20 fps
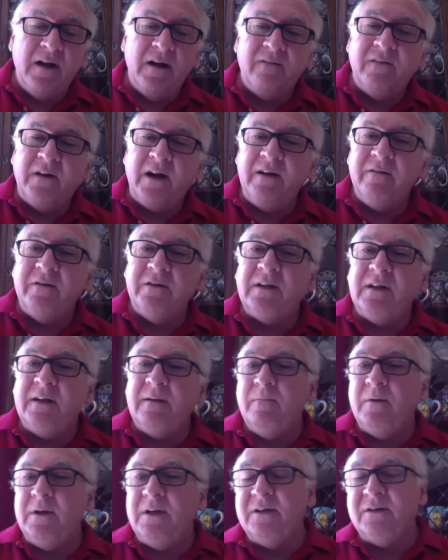5 or 10
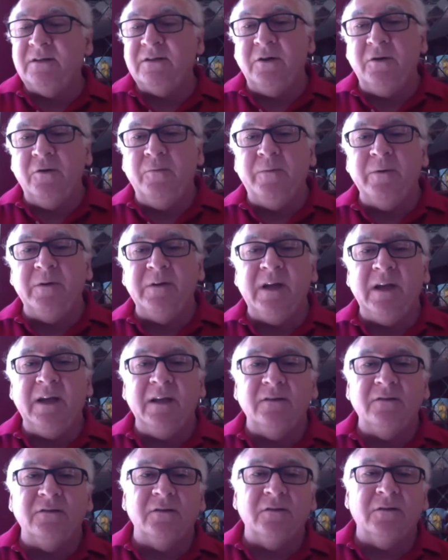minutes open to
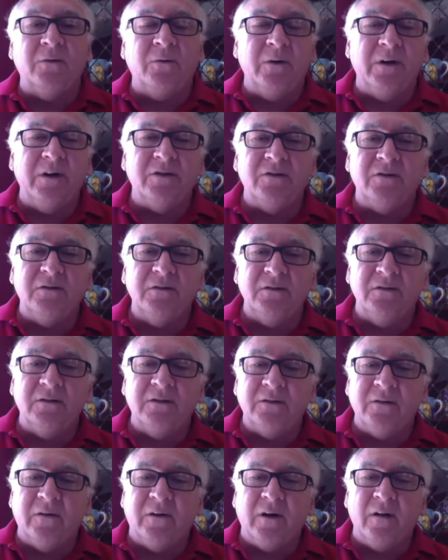answer questions.
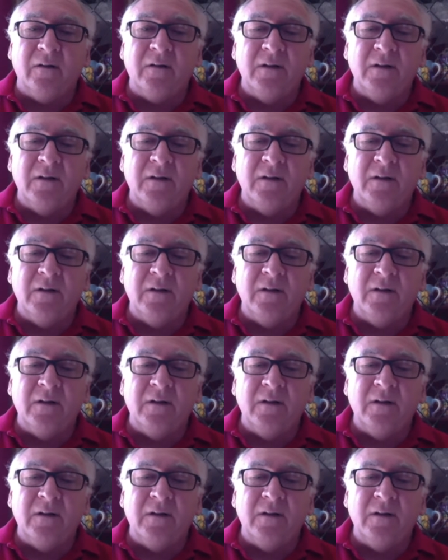So